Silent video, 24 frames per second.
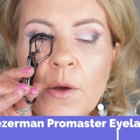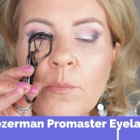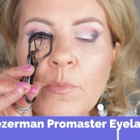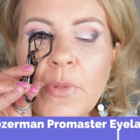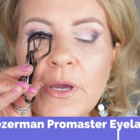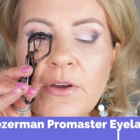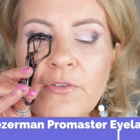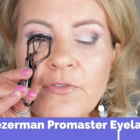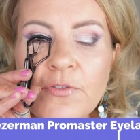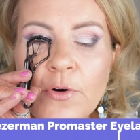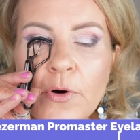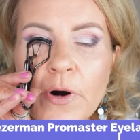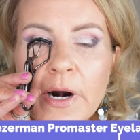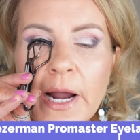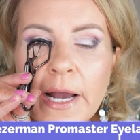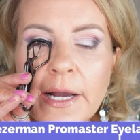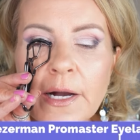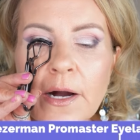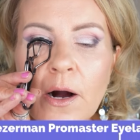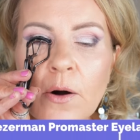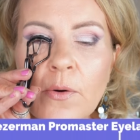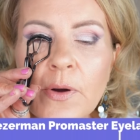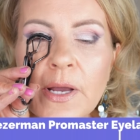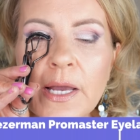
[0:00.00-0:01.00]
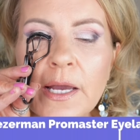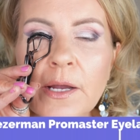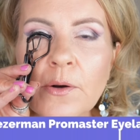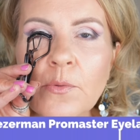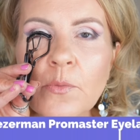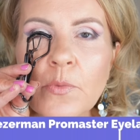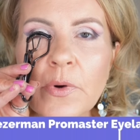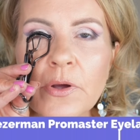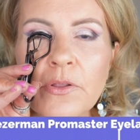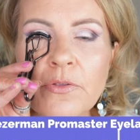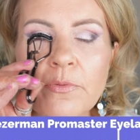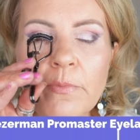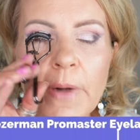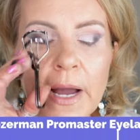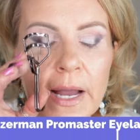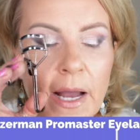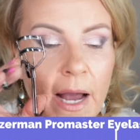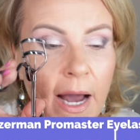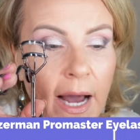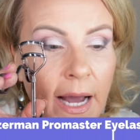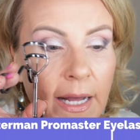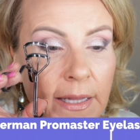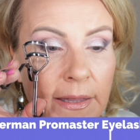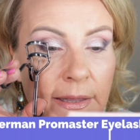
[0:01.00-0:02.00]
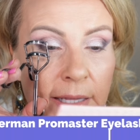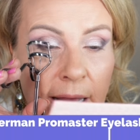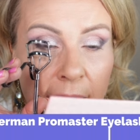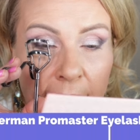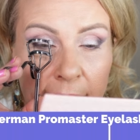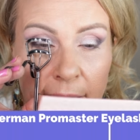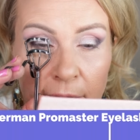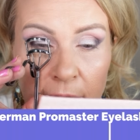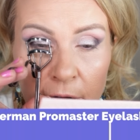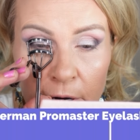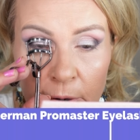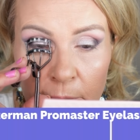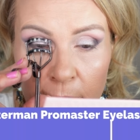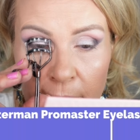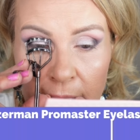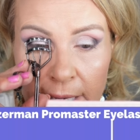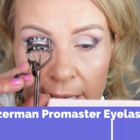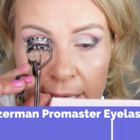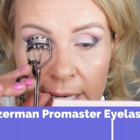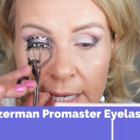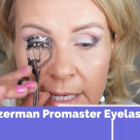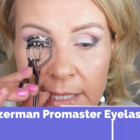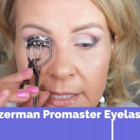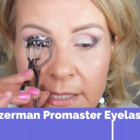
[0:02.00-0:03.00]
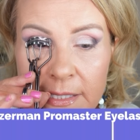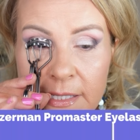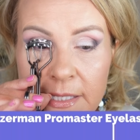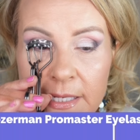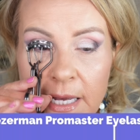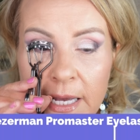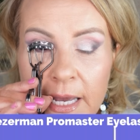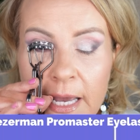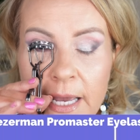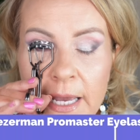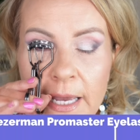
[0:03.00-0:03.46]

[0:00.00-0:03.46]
before I go in with my eyeliner because